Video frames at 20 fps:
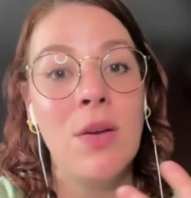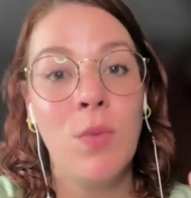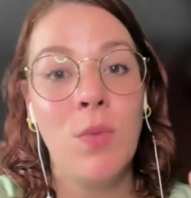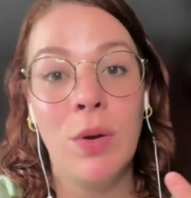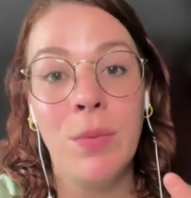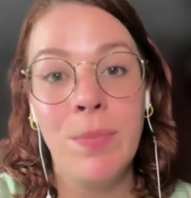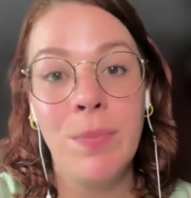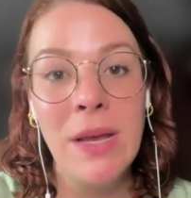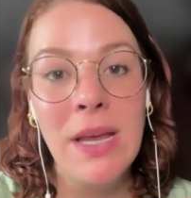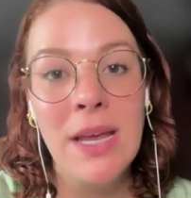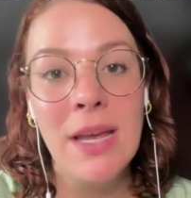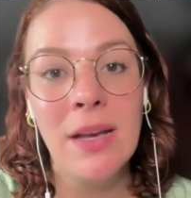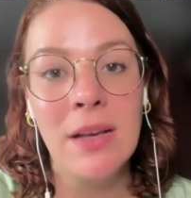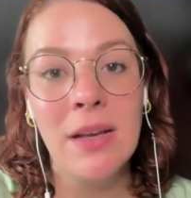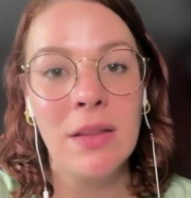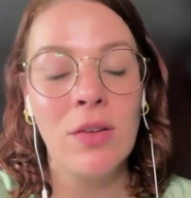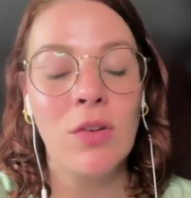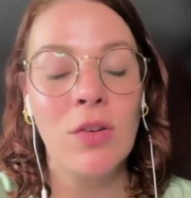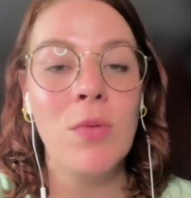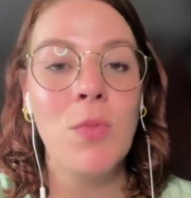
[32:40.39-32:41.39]
would be
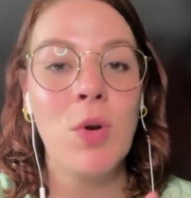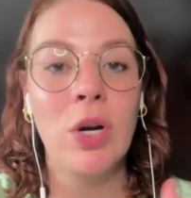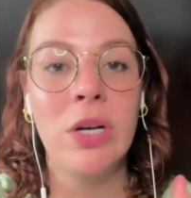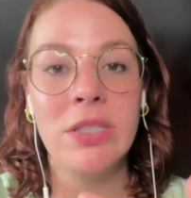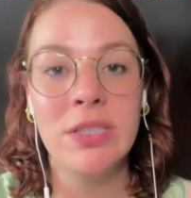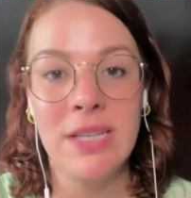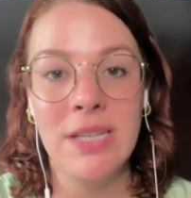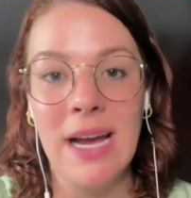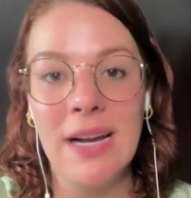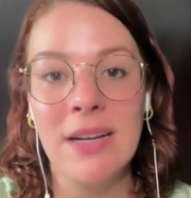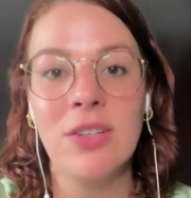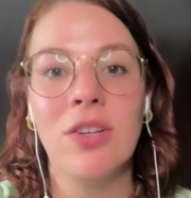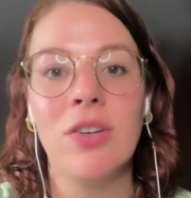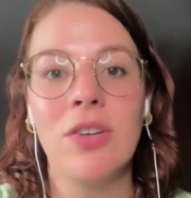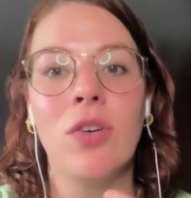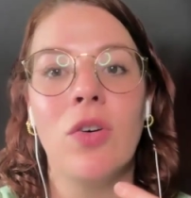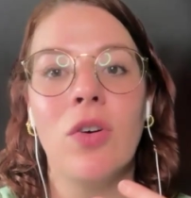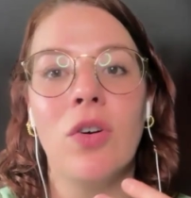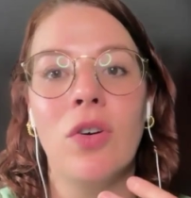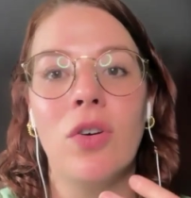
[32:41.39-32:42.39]
a little more
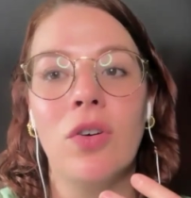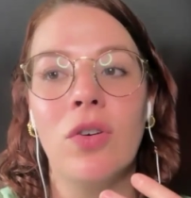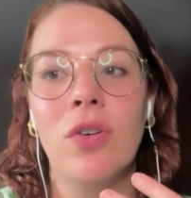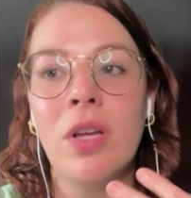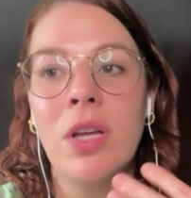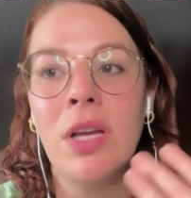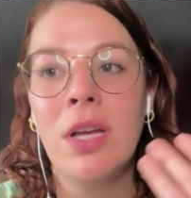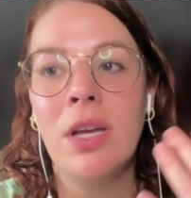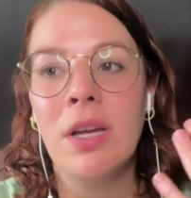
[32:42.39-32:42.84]
technical,